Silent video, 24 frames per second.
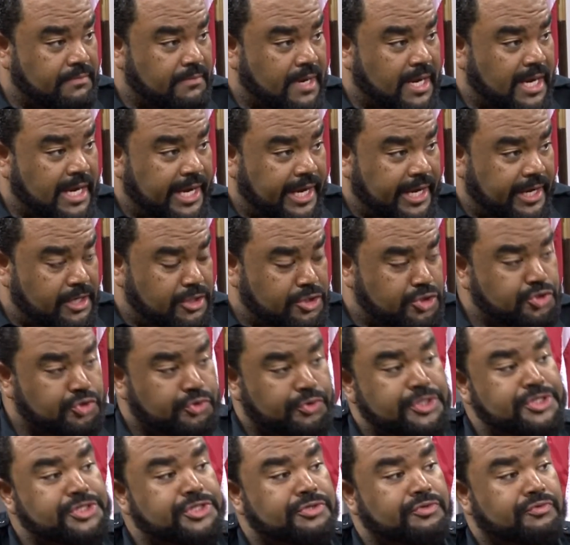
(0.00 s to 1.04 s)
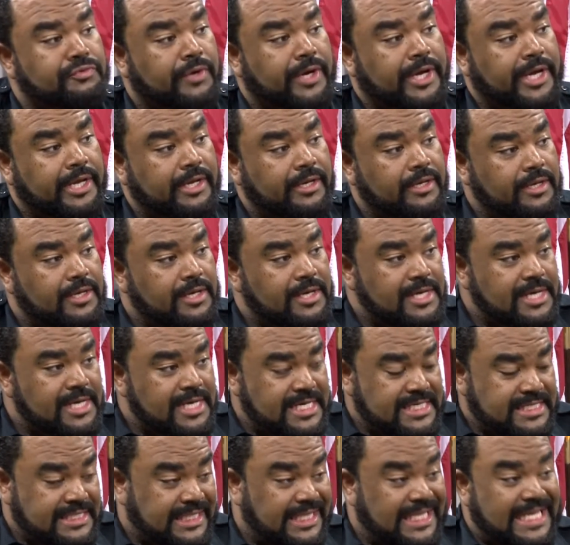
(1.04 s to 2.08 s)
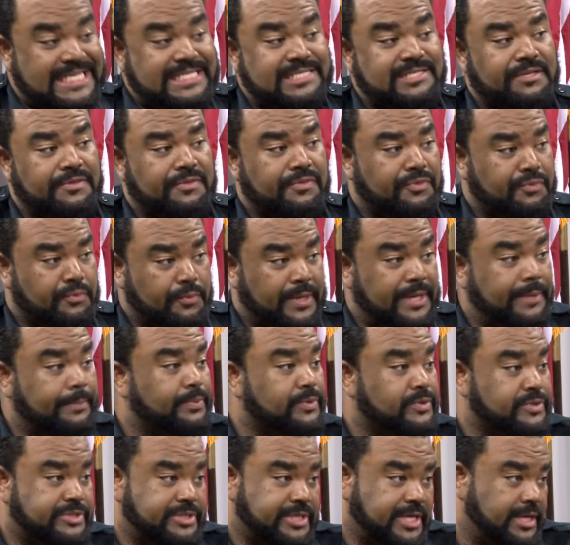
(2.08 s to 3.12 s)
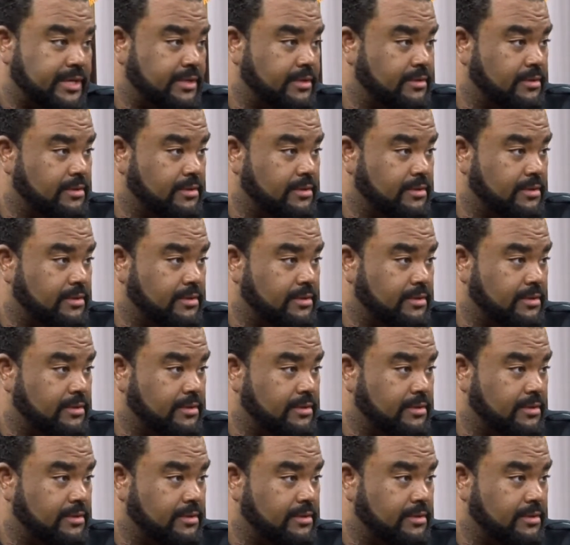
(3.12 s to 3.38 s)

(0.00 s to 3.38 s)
my attrition rate is less than 3%,